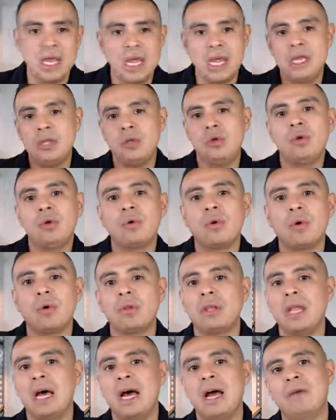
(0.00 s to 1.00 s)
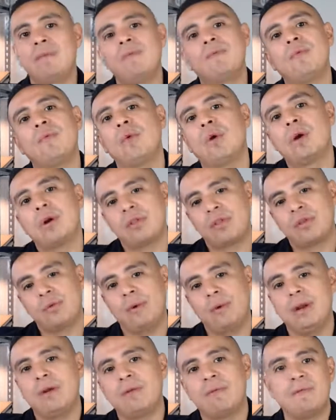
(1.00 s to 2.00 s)
and you go live for
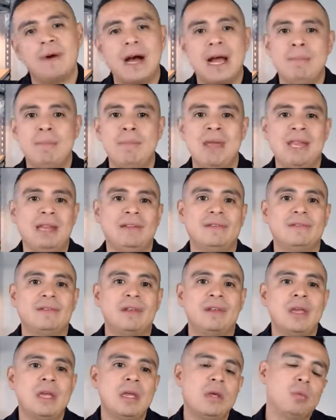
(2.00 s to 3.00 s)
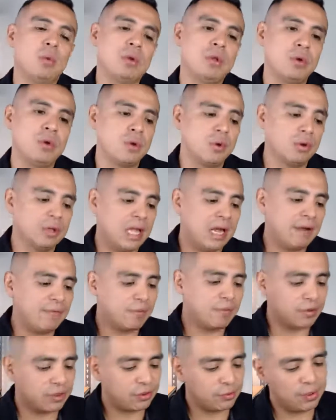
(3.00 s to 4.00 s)
3 to 5 minutes. When you go live
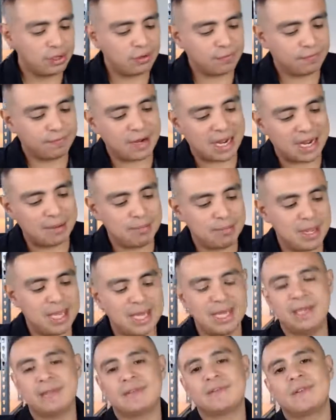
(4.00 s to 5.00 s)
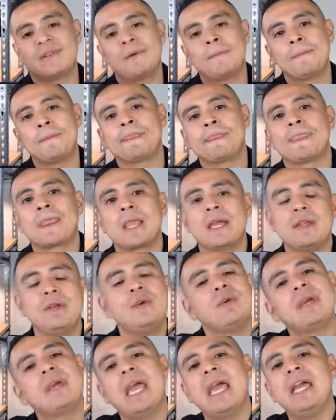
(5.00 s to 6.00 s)
for 3 to 5 minutes, you
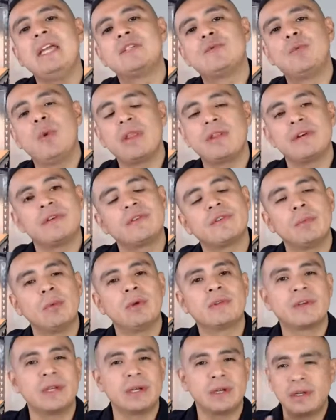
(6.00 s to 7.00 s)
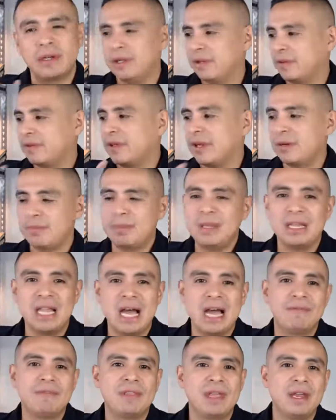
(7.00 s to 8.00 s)
gauge whether it's gonna be
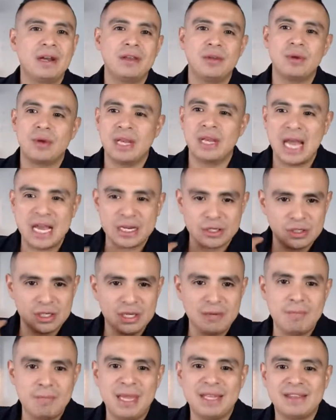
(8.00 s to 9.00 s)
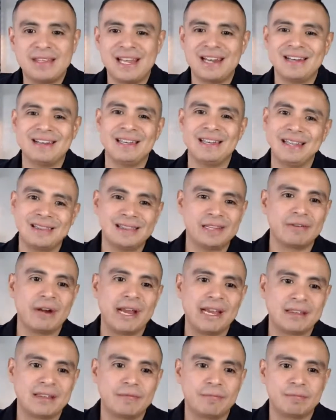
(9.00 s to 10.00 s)
live there, and you can actually make that an
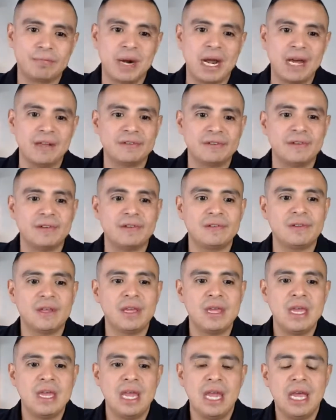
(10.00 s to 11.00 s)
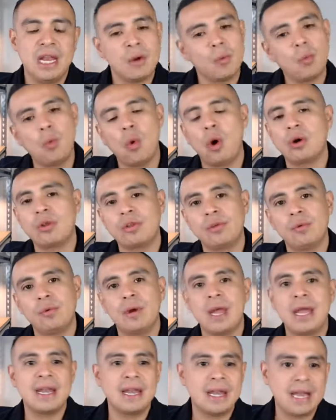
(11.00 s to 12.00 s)
interactive process and a walkthrough
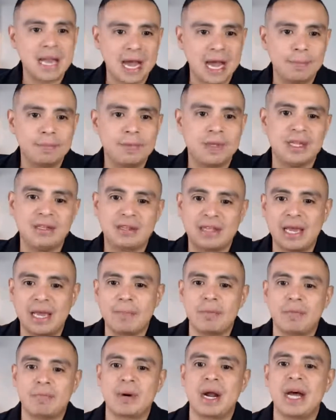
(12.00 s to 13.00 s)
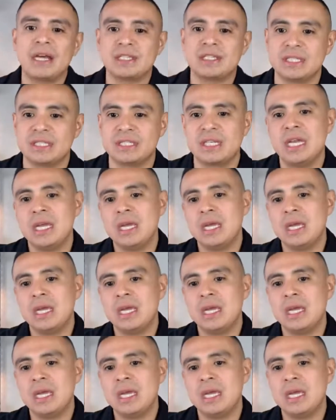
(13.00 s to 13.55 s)
an update type of process.